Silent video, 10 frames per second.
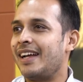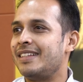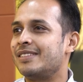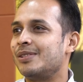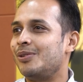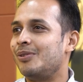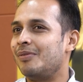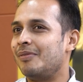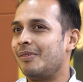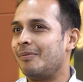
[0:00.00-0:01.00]
And
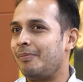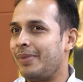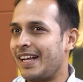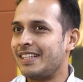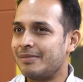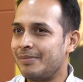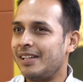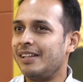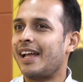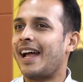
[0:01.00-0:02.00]
so breast
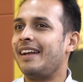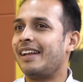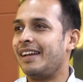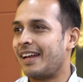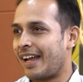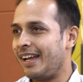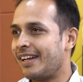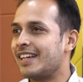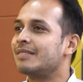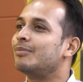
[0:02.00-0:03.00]
milk at
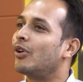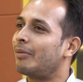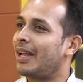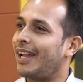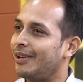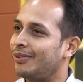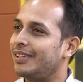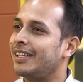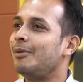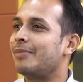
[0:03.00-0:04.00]
night has more
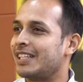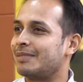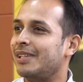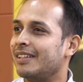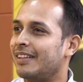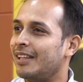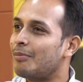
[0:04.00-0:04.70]
melatonin than breast milk in the